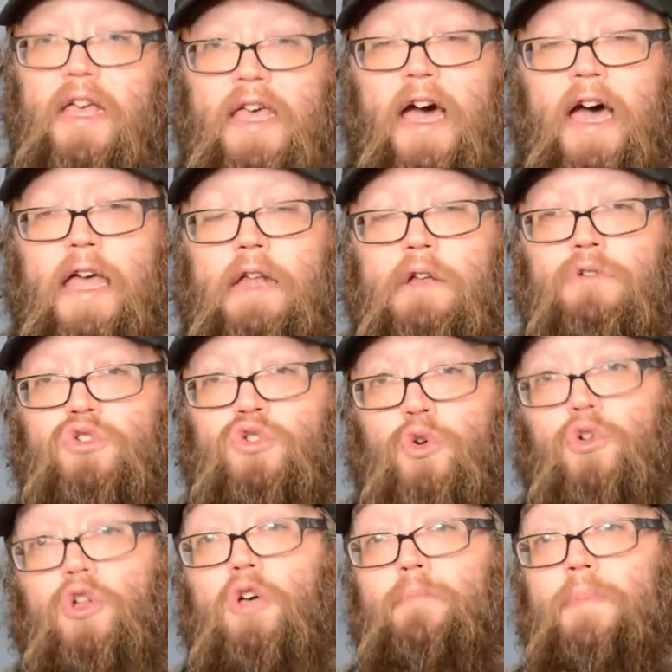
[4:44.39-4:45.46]
Again,
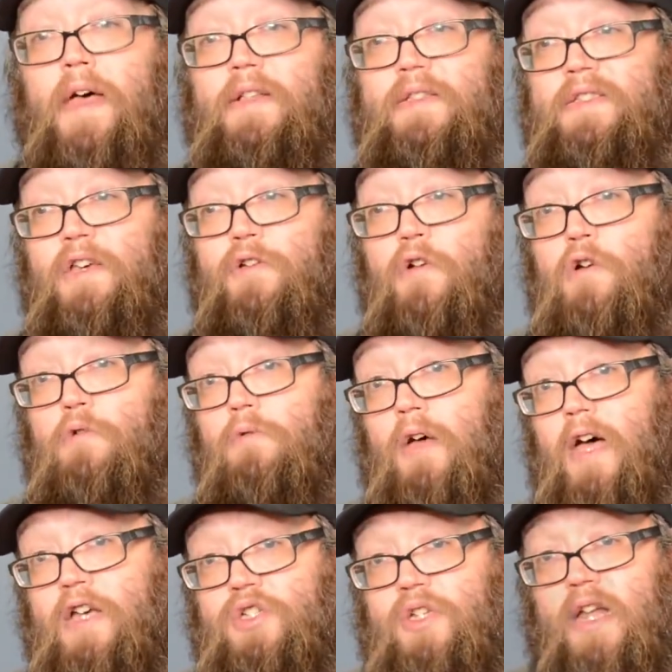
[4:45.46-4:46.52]
draw no bet, zero
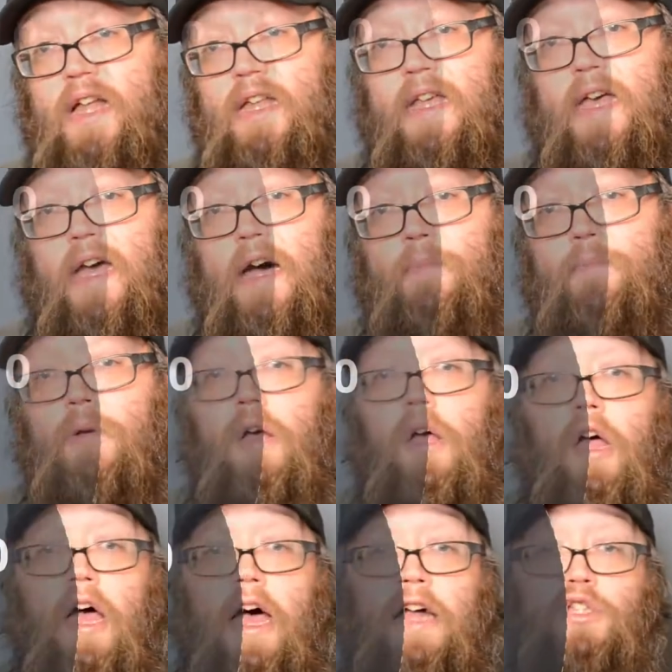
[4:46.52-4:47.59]
Asian handicap
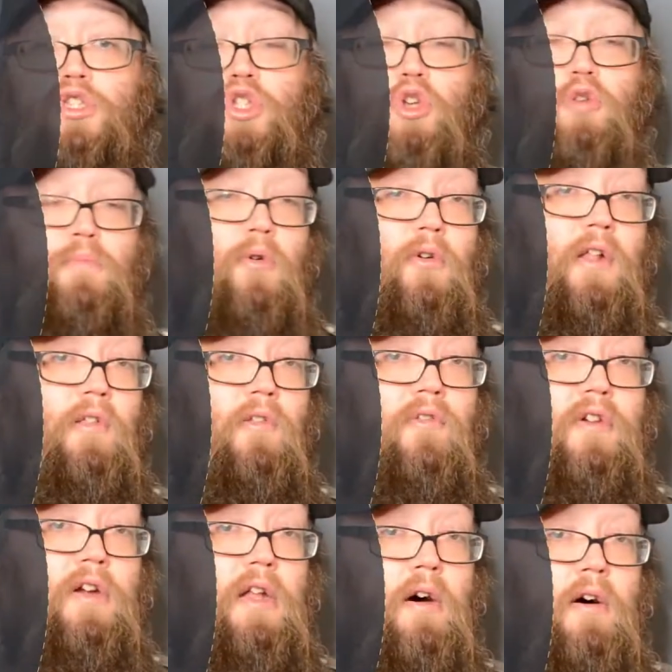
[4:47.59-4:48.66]
at
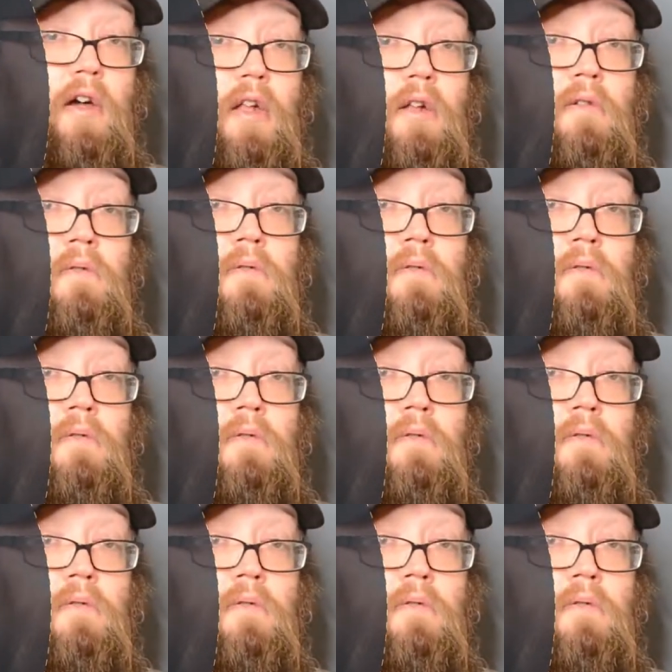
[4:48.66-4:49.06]
2.39.